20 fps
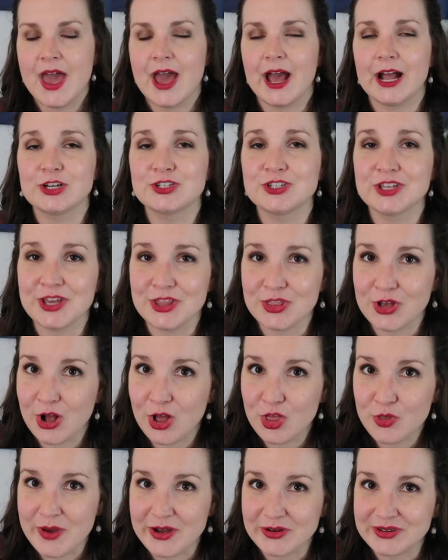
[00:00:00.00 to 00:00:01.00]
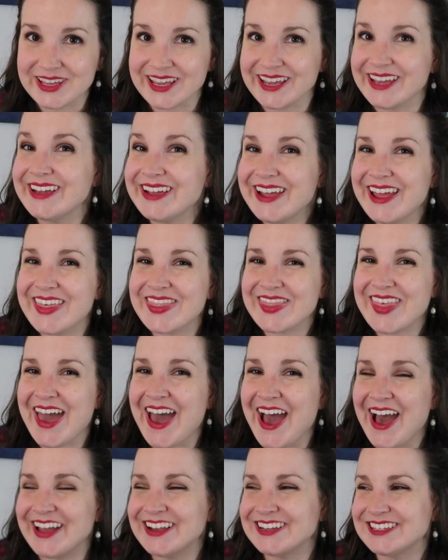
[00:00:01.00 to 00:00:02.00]
actually in the Hall of the Mountain King
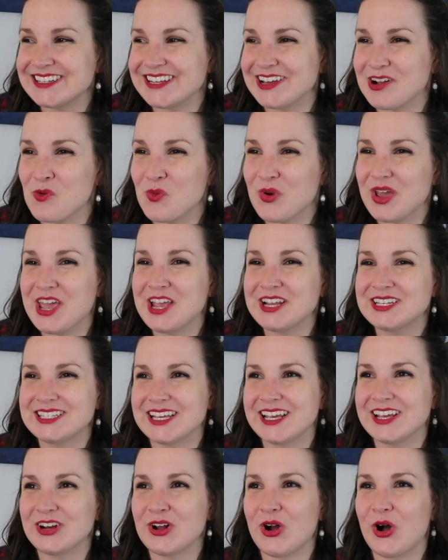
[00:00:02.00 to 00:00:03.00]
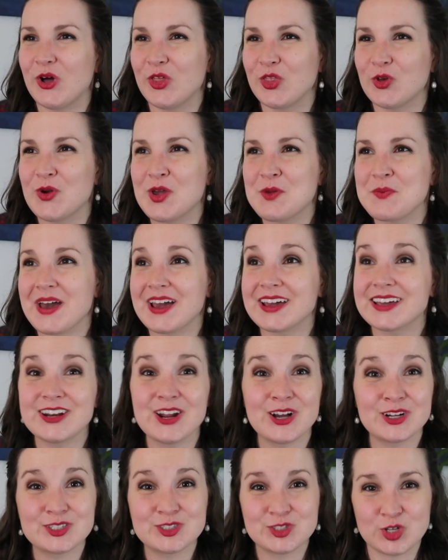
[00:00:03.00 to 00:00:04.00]
that we did all the way back in
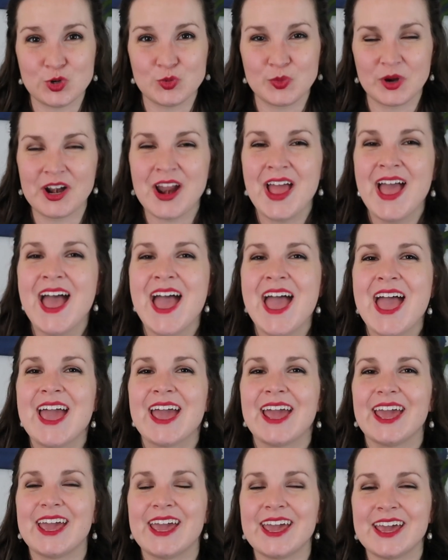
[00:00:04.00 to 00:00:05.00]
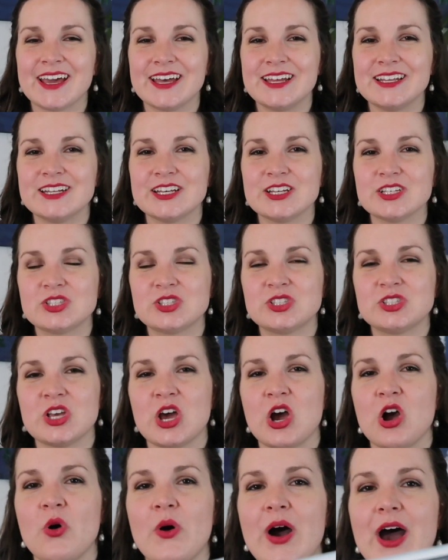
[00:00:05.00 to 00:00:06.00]
October. And so